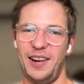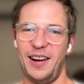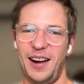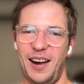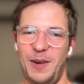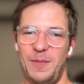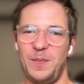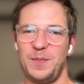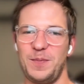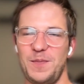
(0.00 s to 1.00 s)
Um,
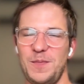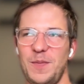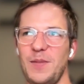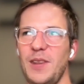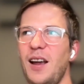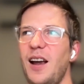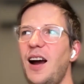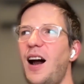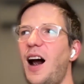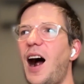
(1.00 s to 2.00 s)

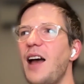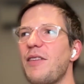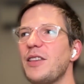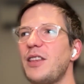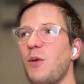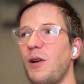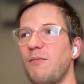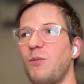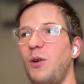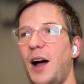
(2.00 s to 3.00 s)
I think that
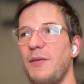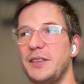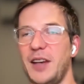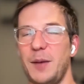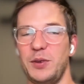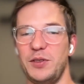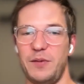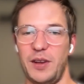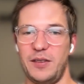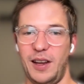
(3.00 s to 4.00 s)
we'll have examples of
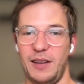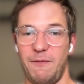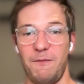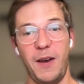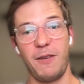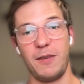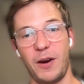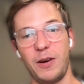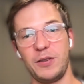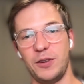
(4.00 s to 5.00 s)
this like very,
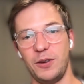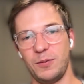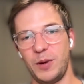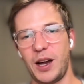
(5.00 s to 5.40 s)
very soon.